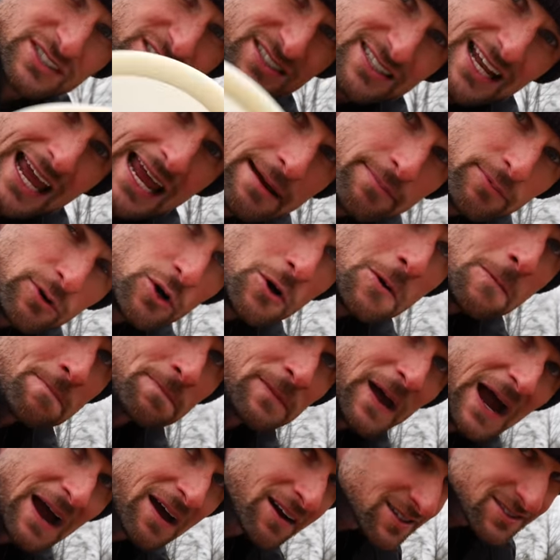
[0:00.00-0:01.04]
stable.
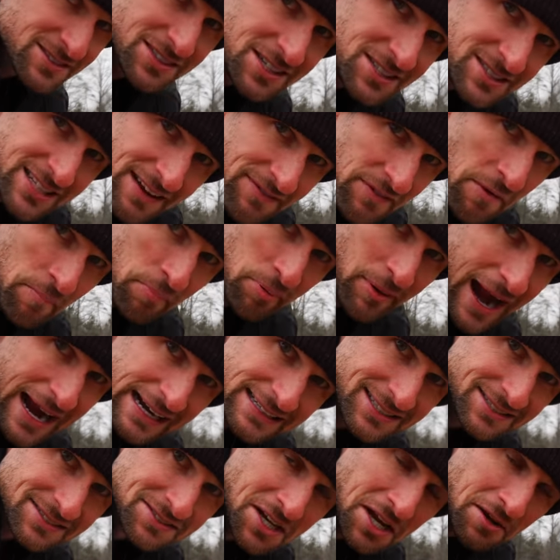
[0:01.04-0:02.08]
I honestly just haven't
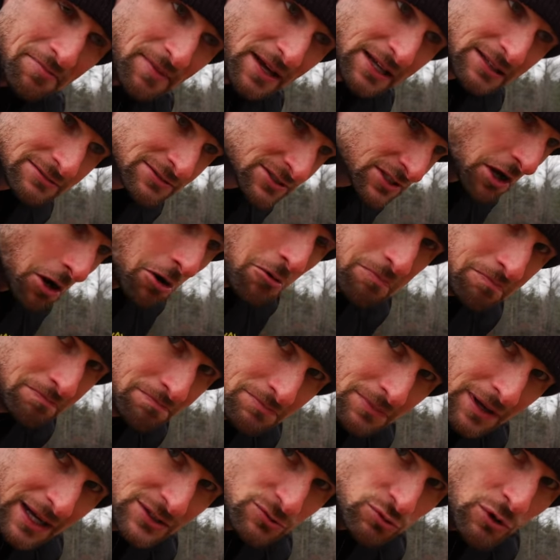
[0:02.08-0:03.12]
practiced it, and so
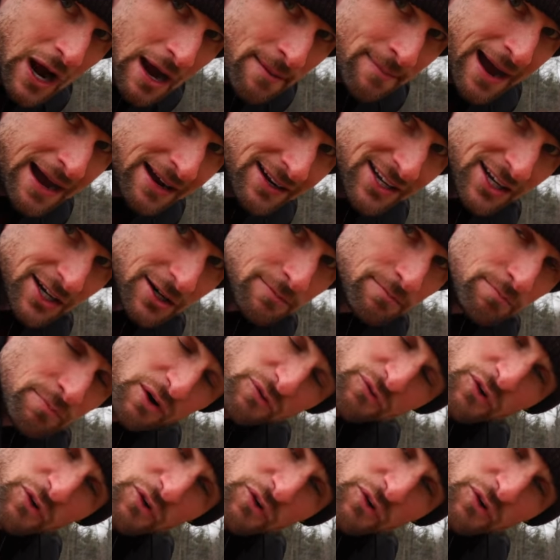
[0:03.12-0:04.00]
that's why I'm out here. But